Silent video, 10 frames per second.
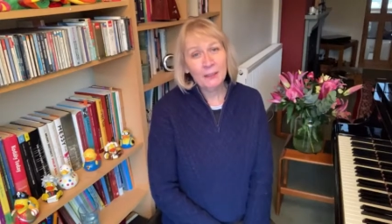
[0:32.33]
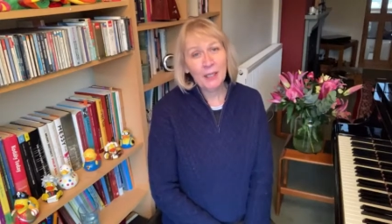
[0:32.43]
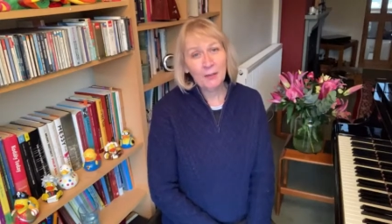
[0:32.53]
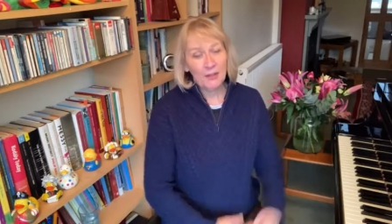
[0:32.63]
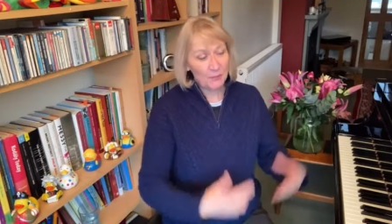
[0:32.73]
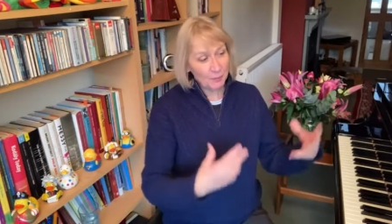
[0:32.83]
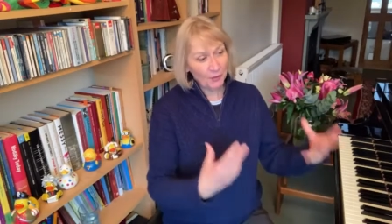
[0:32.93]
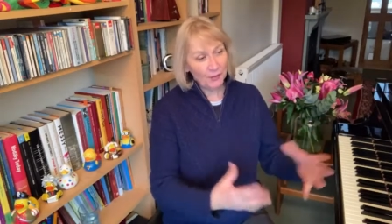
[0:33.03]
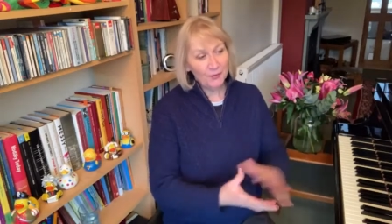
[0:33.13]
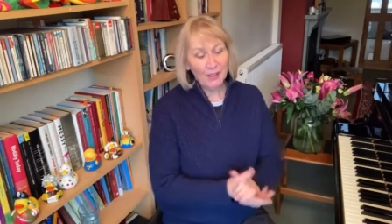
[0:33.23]
Now, this
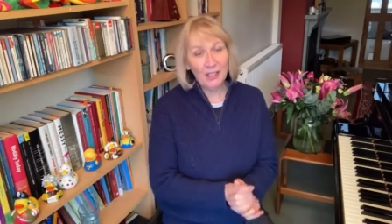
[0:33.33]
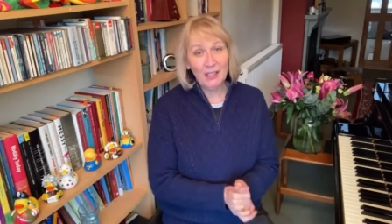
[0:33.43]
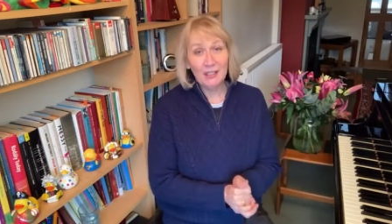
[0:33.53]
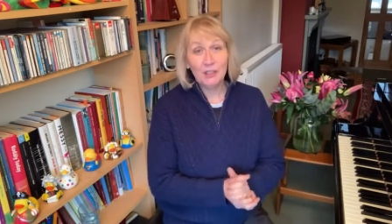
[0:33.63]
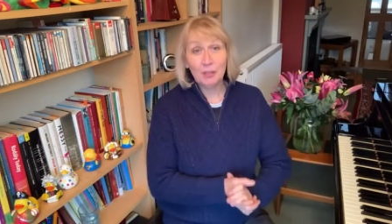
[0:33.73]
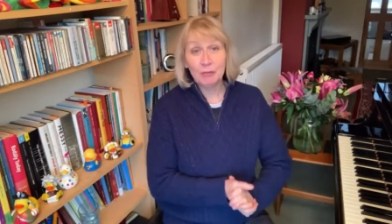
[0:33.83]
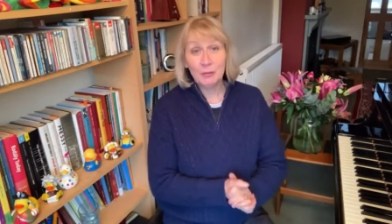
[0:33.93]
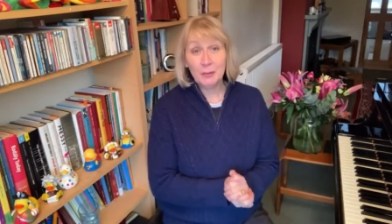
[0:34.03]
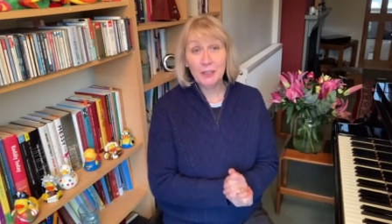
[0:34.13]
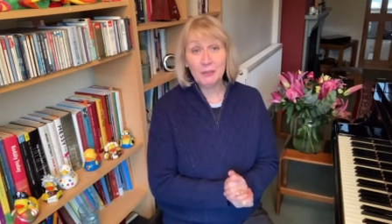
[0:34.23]
month in The
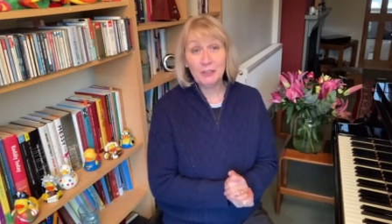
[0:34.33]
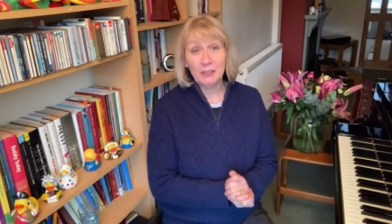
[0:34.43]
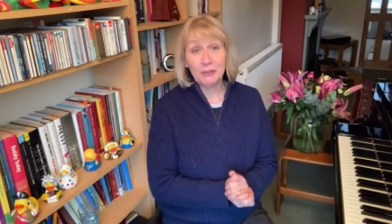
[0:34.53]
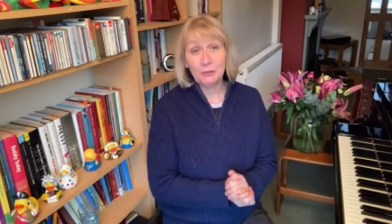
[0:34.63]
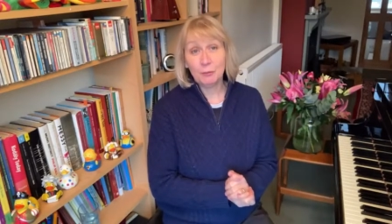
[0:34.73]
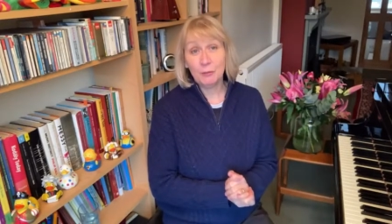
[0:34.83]
Curious Piano Teachers,